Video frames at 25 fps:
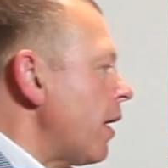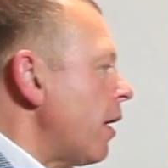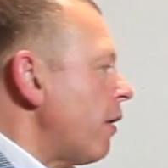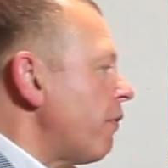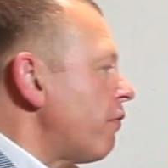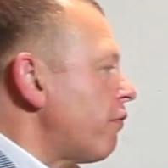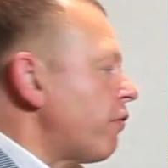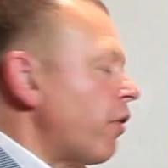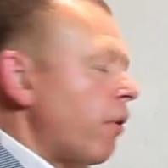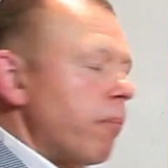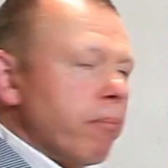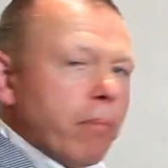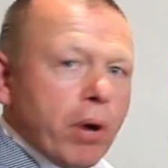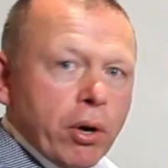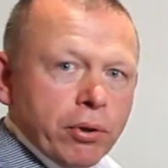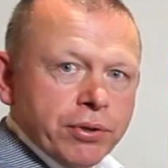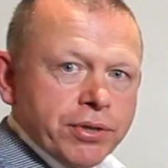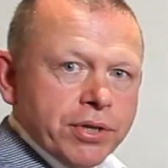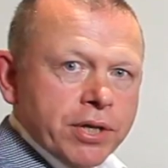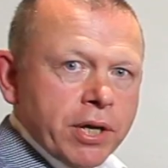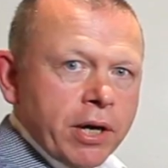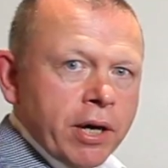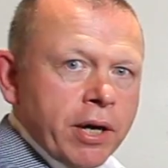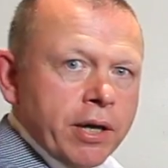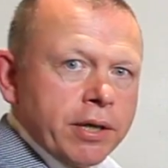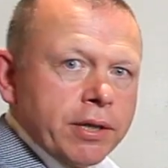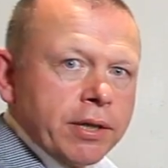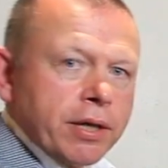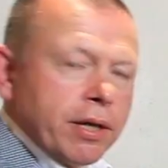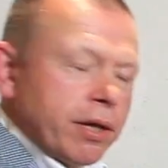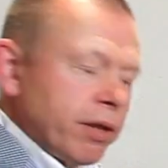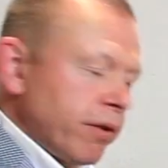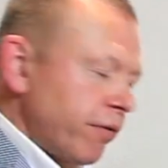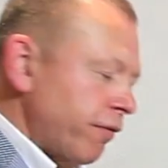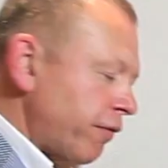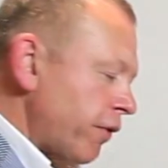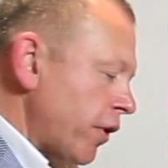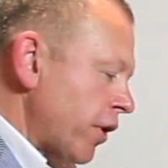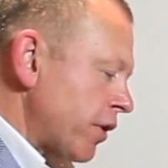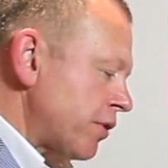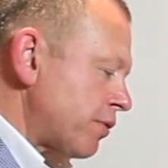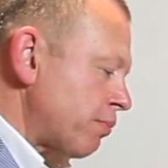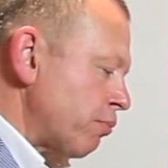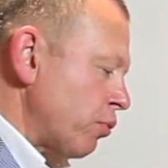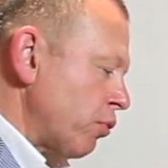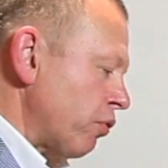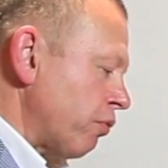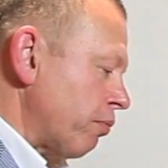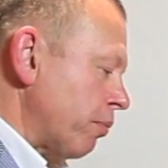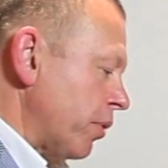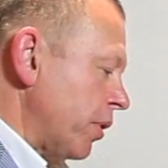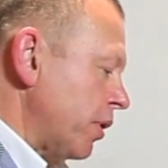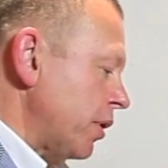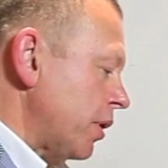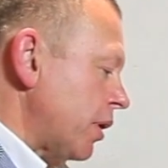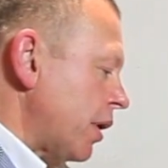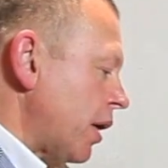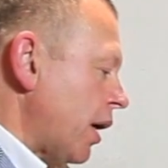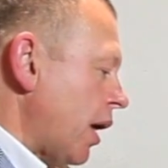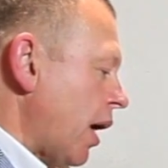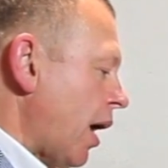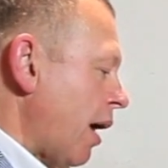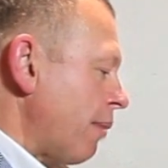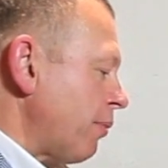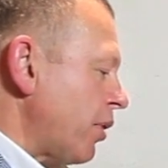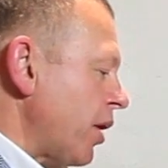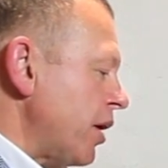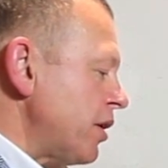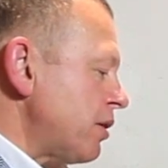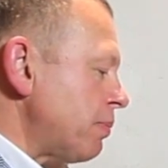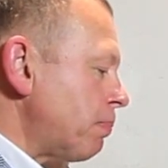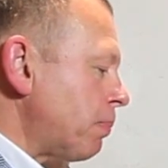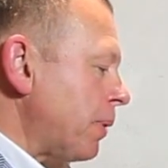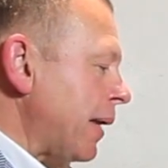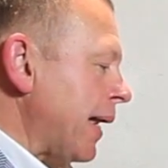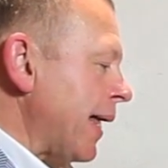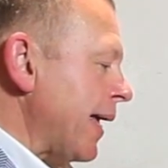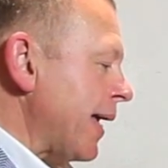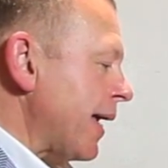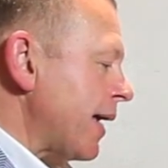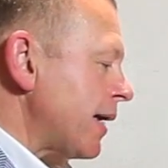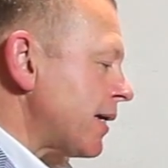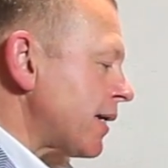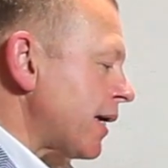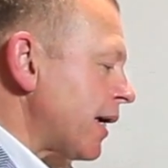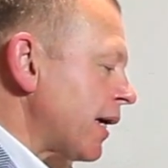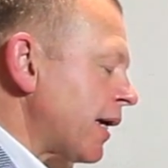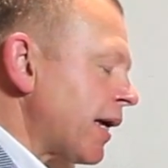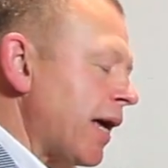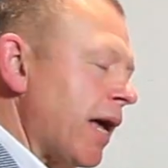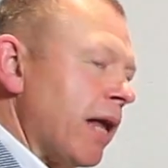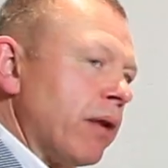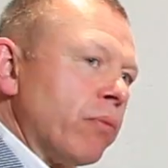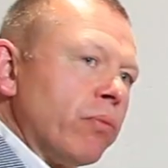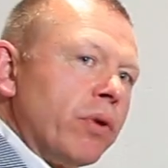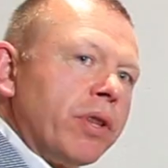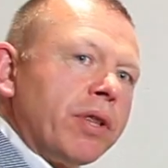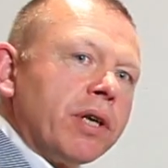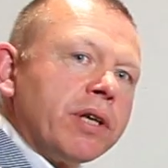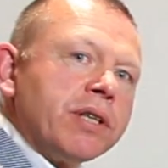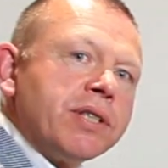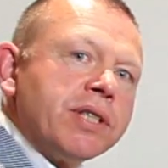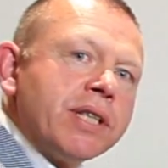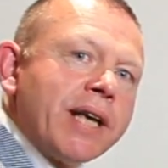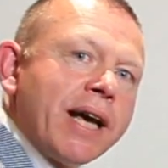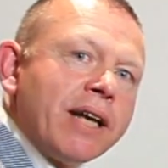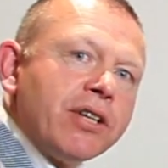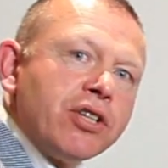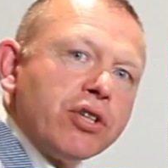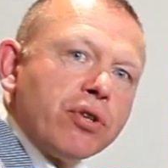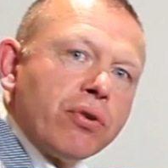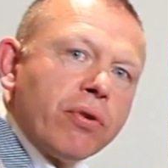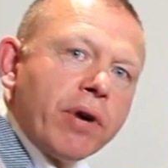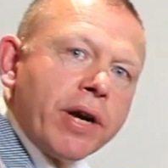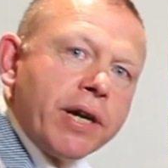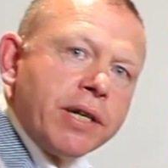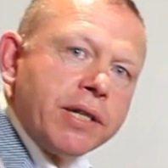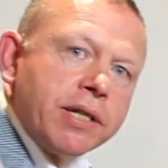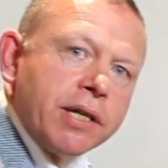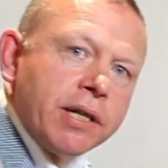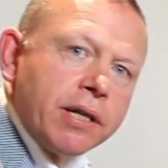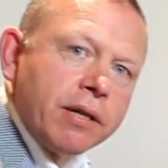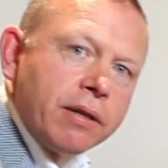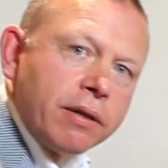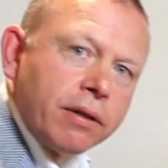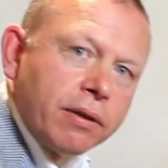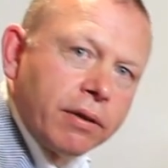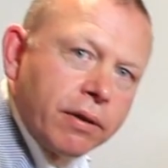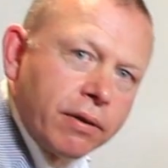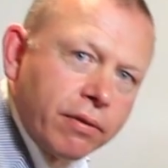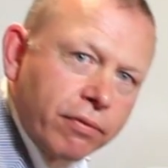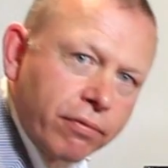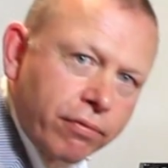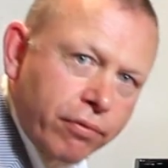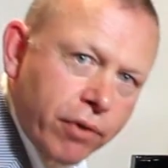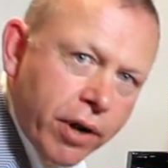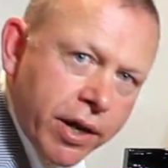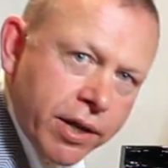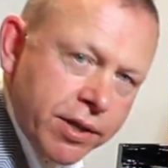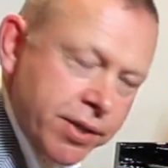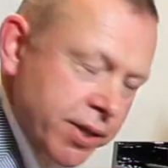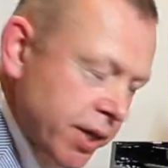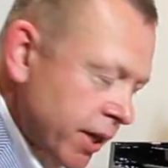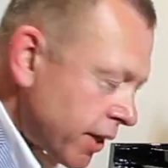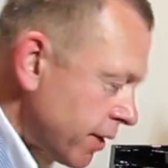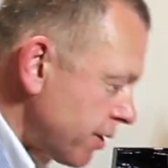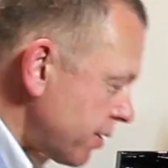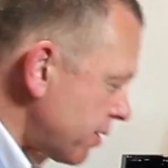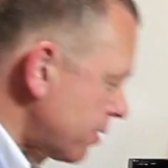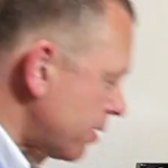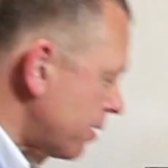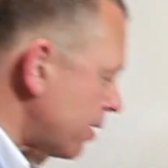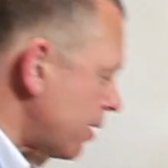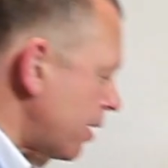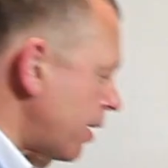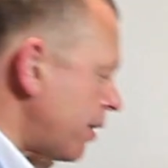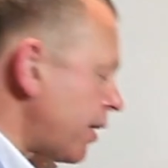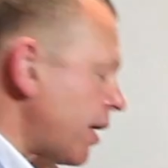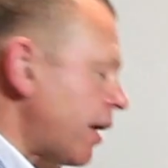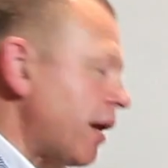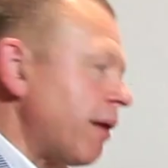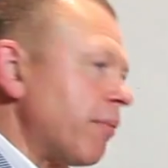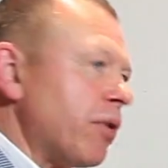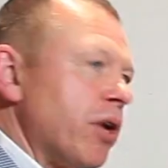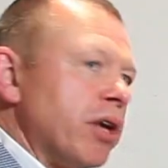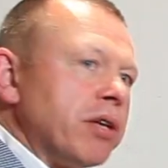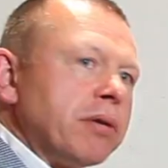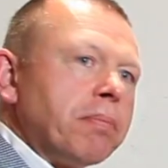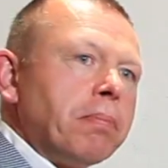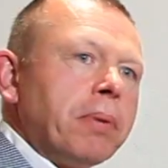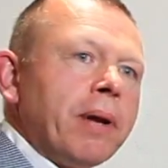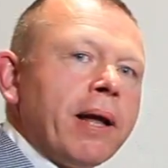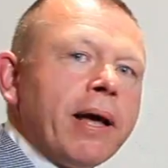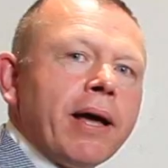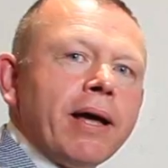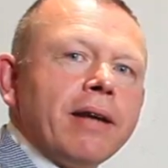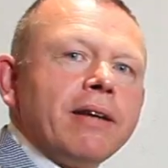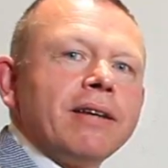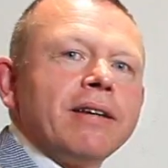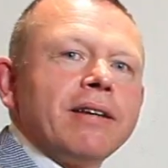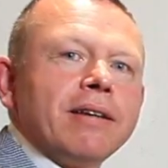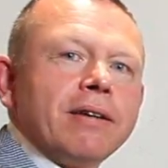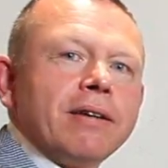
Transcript: from Mozart, the first movement. I'm going to play it again with exaggerated phrasings, and then I'm going to play it